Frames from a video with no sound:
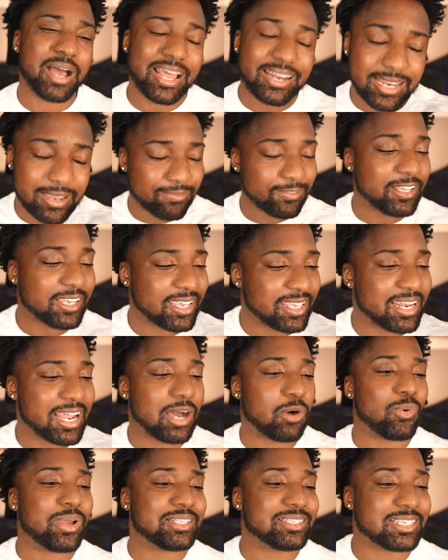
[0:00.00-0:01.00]
I definitely
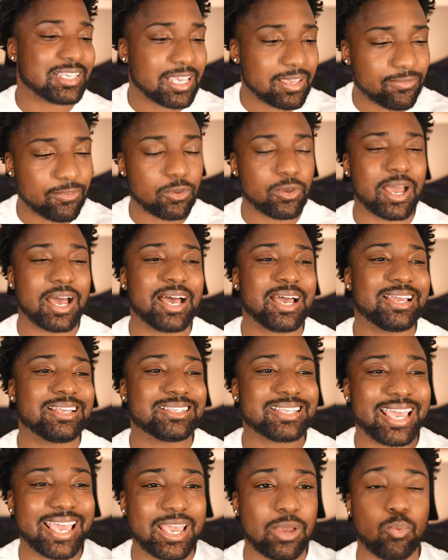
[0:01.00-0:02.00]
cannot wait to give you guys
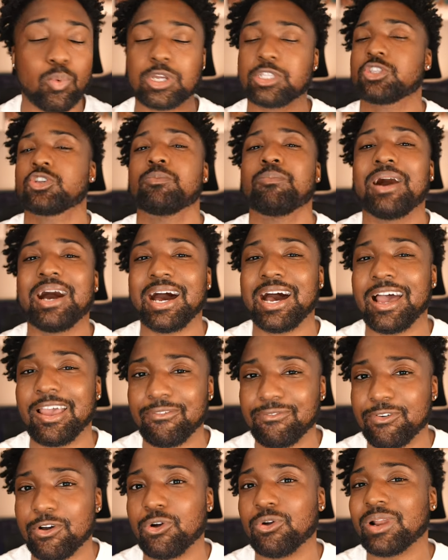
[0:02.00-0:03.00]
a What's on My
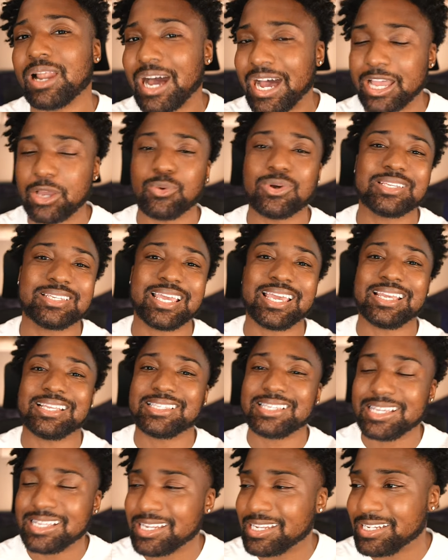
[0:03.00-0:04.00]
iPhone iOS
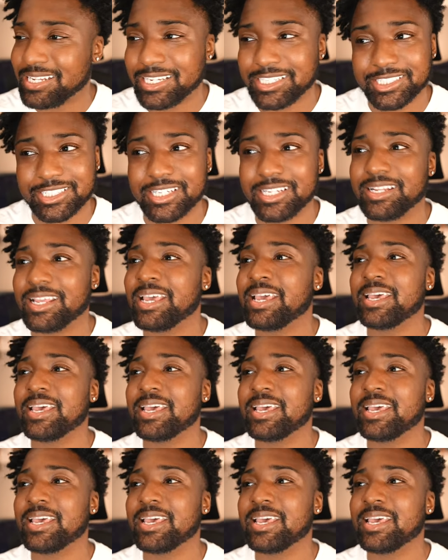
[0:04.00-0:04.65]
18 edition